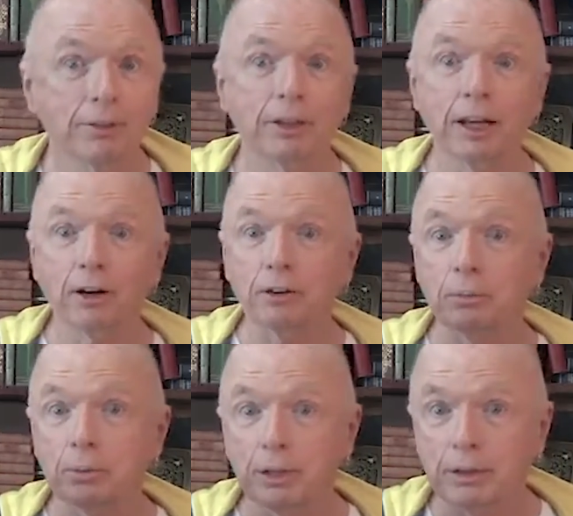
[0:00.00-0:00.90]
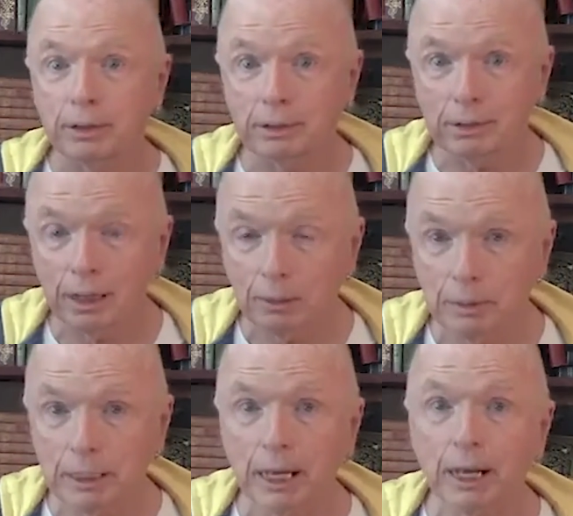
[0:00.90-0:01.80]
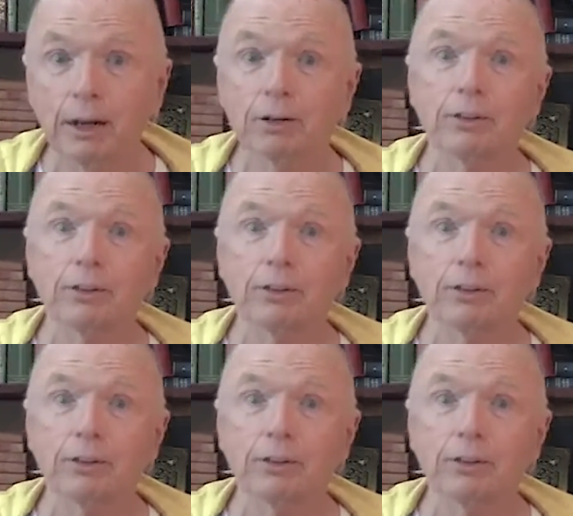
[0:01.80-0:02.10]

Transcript: The air you're breathing is God being air.